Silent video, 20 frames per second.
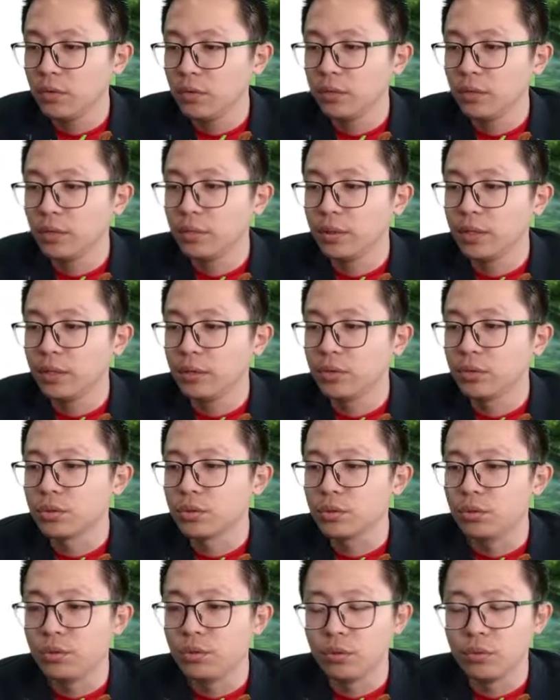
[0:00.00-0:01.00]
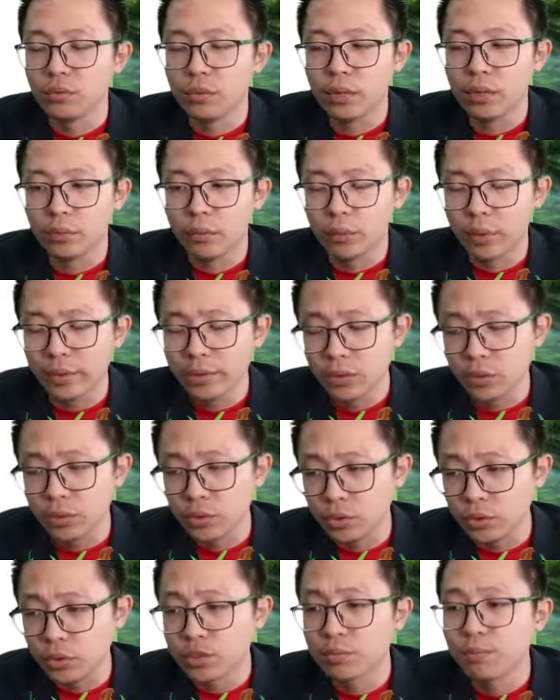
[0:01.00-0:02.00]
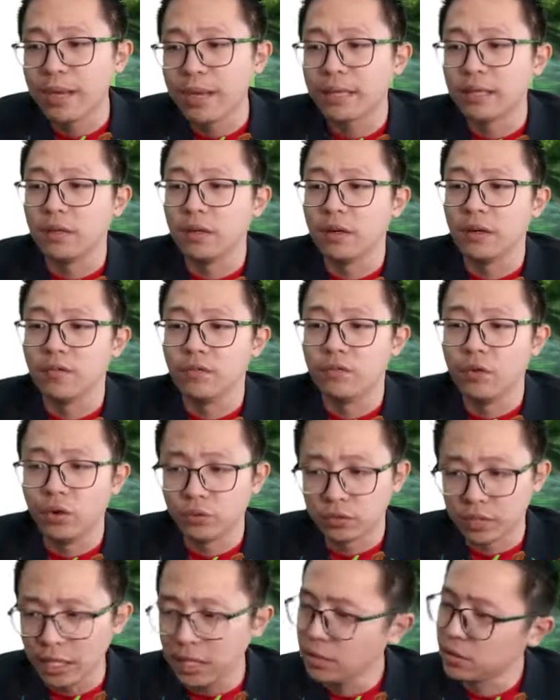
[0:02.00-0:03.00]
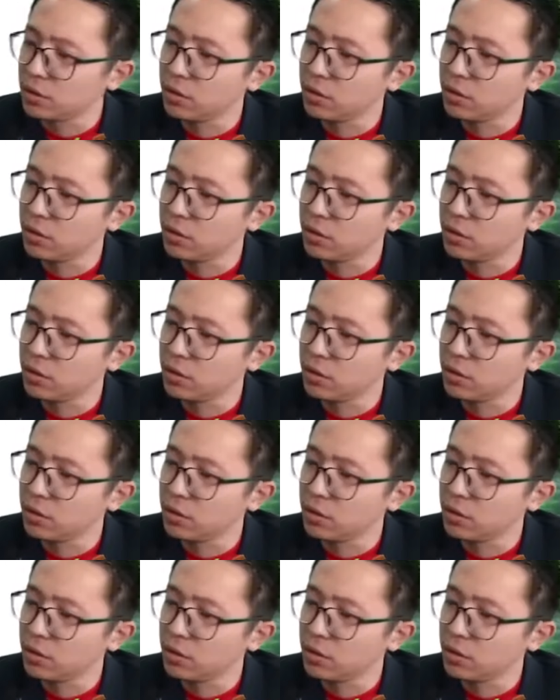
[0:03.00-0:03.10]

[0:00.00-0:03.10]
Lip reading: we want to use back the voltage,